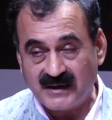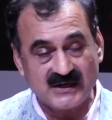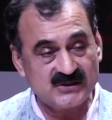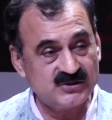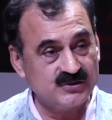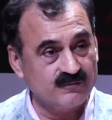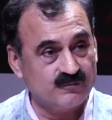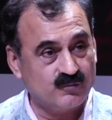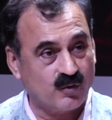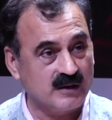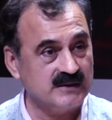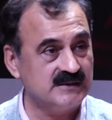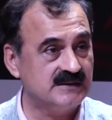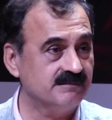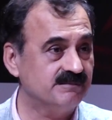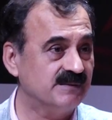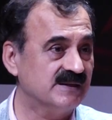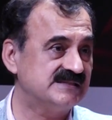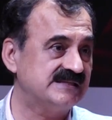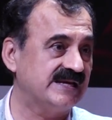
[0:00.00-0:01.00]
The
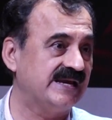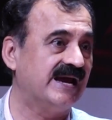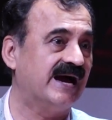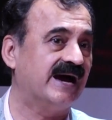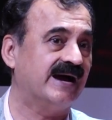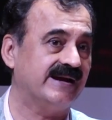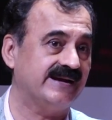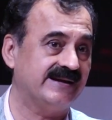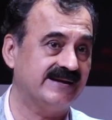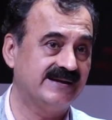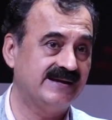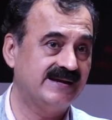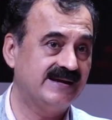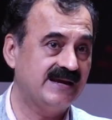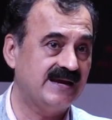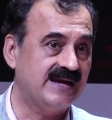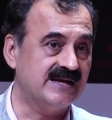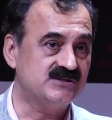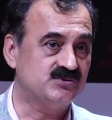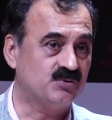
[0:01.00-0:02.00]
combination of quantum plus
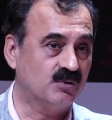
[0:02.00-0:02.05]
AI